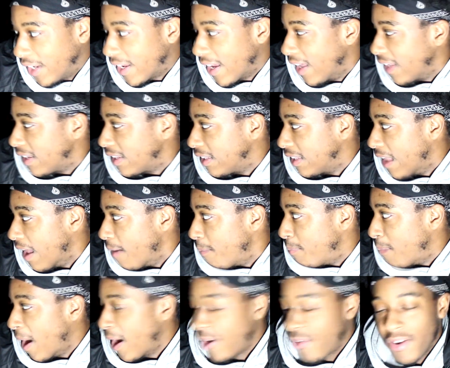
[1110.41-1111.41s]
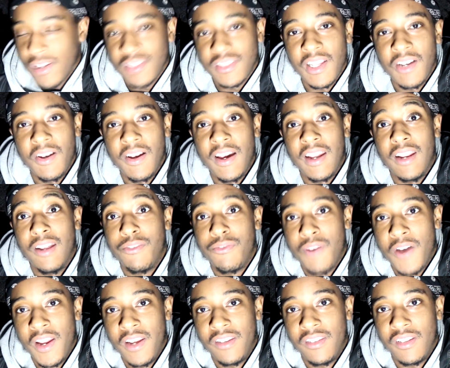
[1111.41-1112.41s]
to get that backrest out, and I
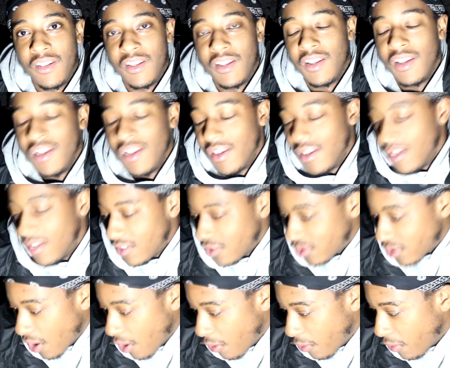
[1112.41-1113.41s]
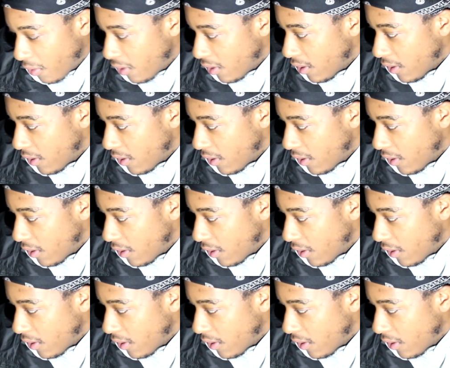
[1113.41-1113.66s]
finally done it. So